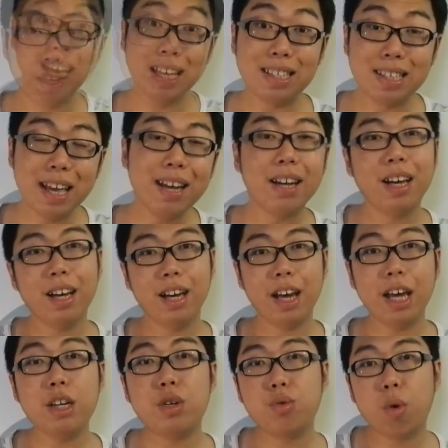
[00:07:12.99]
Instead,
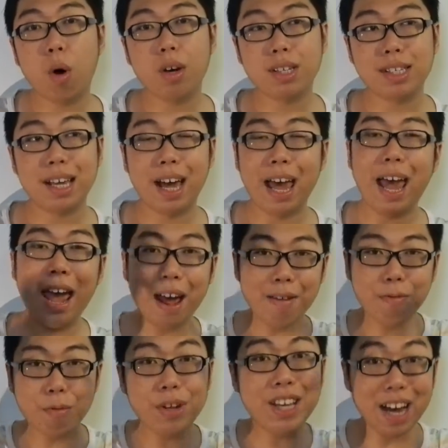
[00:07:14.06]
it draws
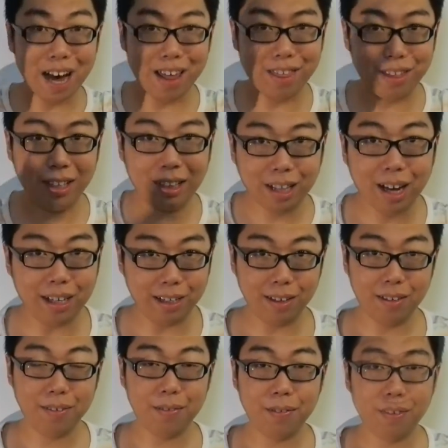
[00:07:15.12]
every other line.